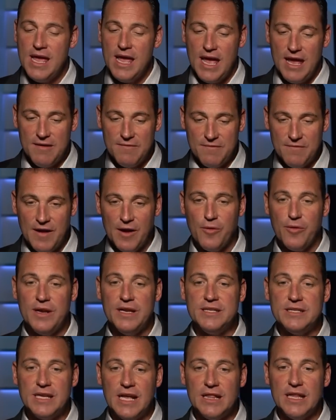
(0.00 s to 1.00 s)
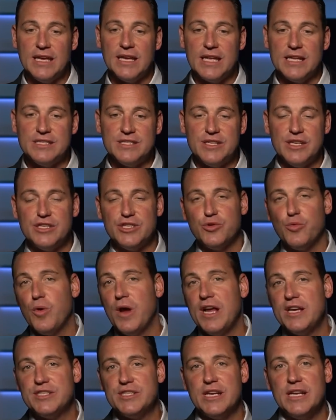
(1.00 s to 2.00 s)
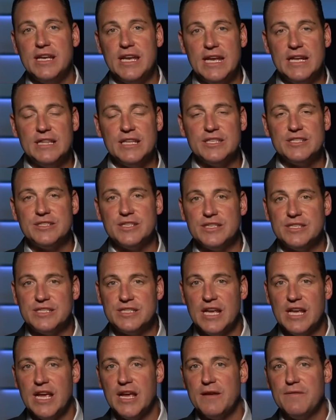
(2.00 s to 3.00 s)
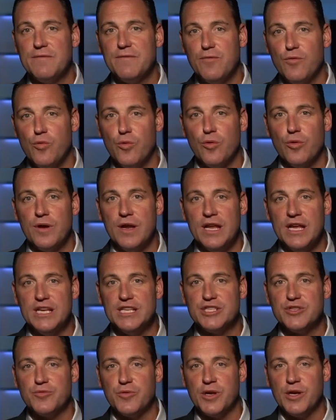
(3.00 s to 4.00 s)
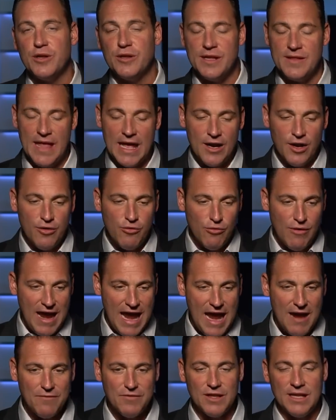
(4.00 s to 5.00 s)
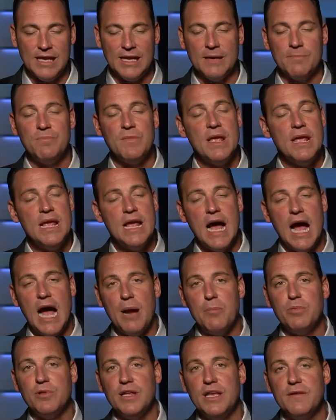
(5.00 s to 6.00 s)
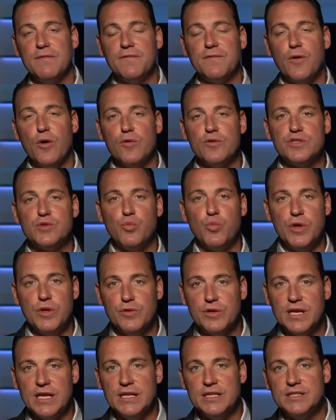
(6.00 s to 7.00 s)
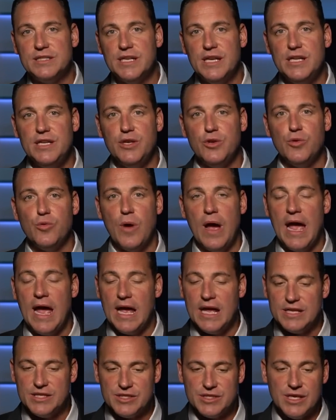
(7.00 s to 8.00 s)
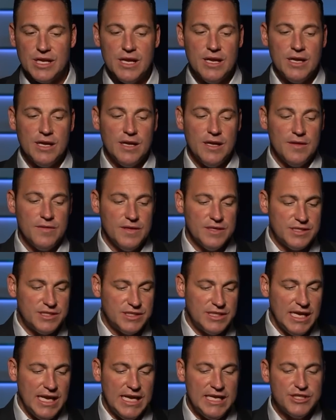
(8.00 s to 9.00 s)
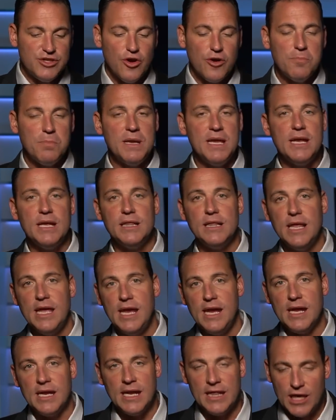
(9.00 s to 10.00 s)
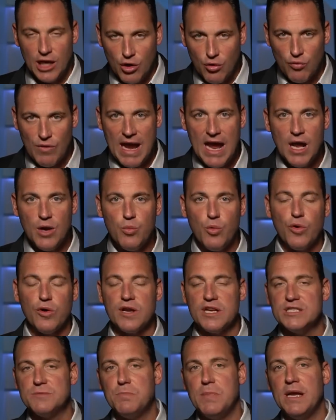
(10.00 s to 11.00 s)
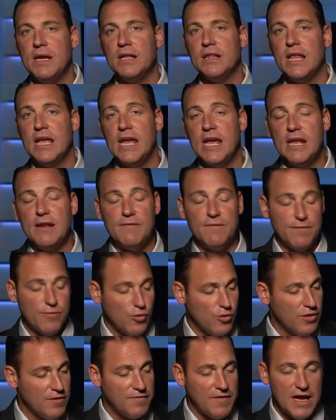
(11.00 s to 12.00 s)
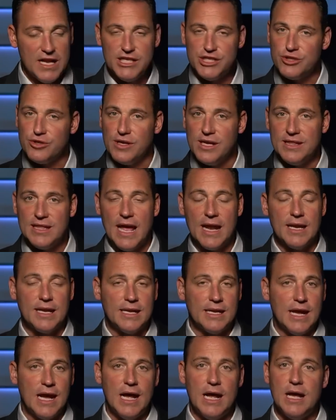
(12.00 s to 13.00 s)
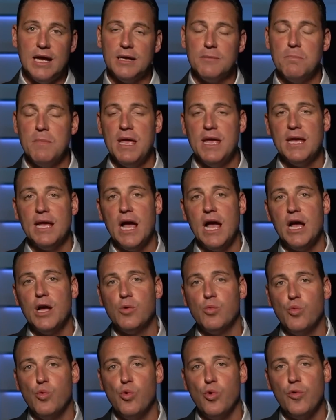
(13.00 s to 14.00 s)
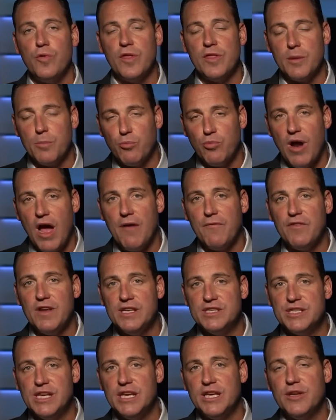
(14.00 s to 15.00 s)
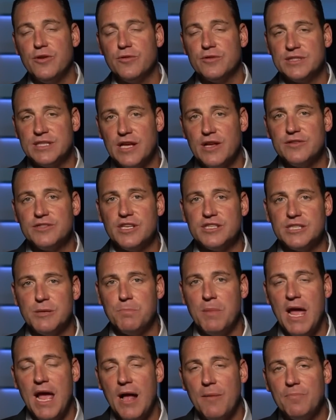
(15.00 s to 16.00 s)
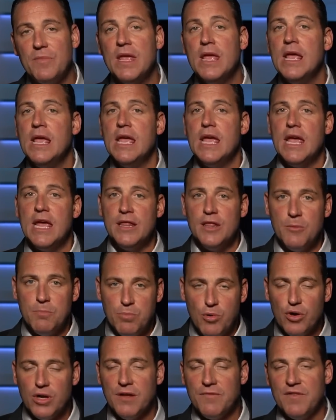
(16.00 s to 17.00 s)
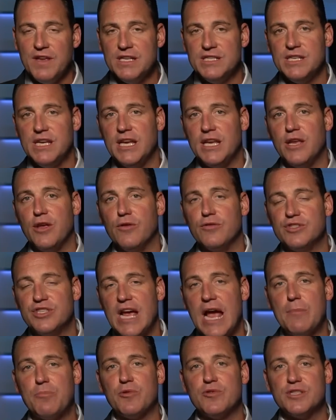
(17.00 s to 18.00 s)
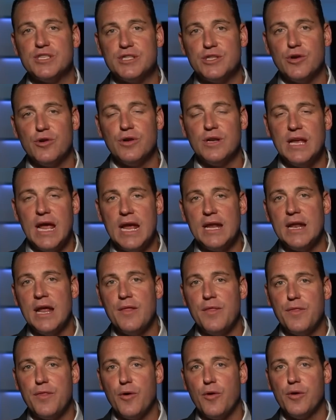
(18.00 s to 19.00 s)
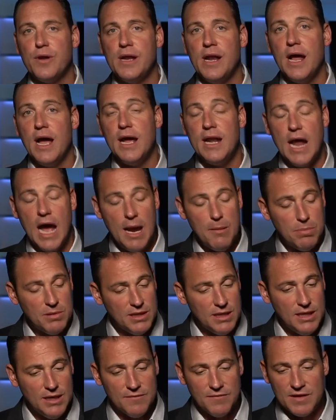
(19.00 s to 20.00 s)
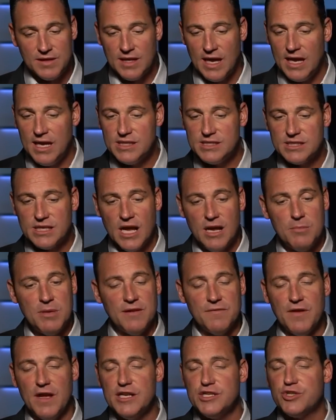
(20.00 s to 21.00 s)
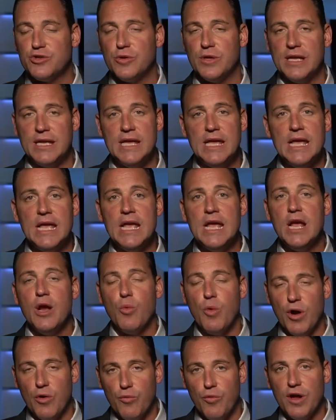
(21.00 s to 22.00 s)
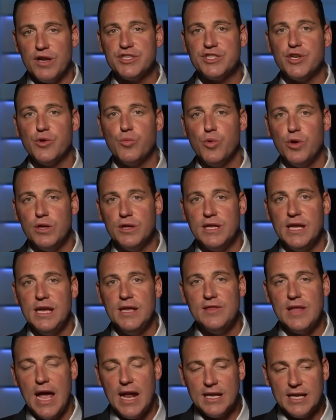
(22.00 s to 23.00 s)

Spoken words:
a very delicate situation, needless to say, for Israel. And that unraveling, I believe, folks, will continue as the seeds are being laid and the groundwork is being laid for eventually that Gog-Magog war that the prophet Ezekiel tells us about in the book of Ezekiel, chapters 38 and 39. I believe a day is coming eventually where Russia will lead that